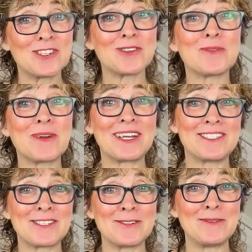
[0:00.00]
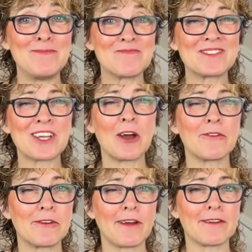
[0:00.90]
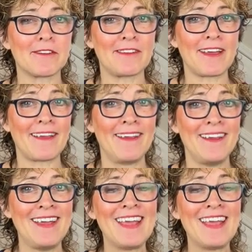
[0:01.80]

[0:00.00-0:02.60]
to do what I do, it's 100 dogs a day.